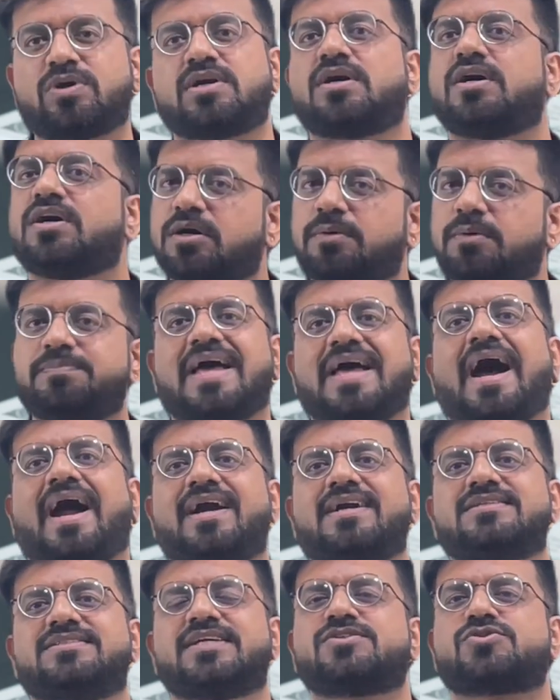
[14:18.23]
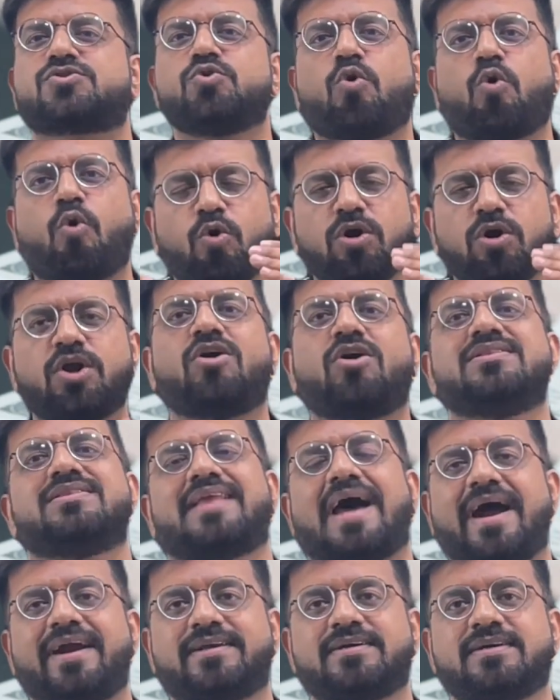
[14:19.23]
curb that, just to hold on
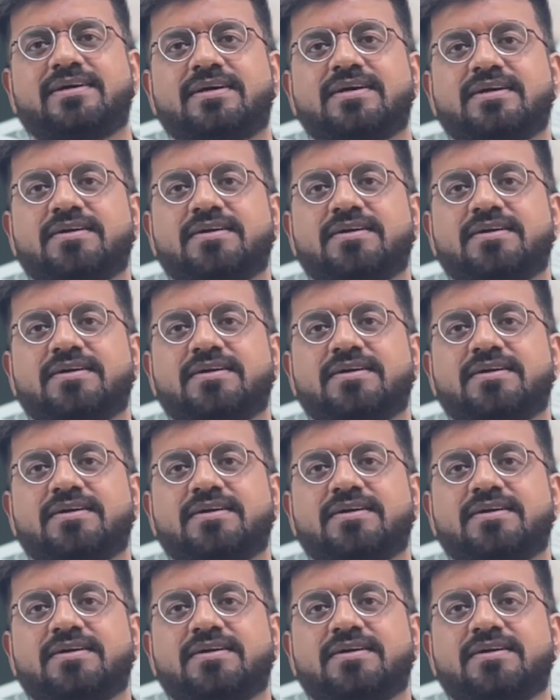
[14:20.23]
that,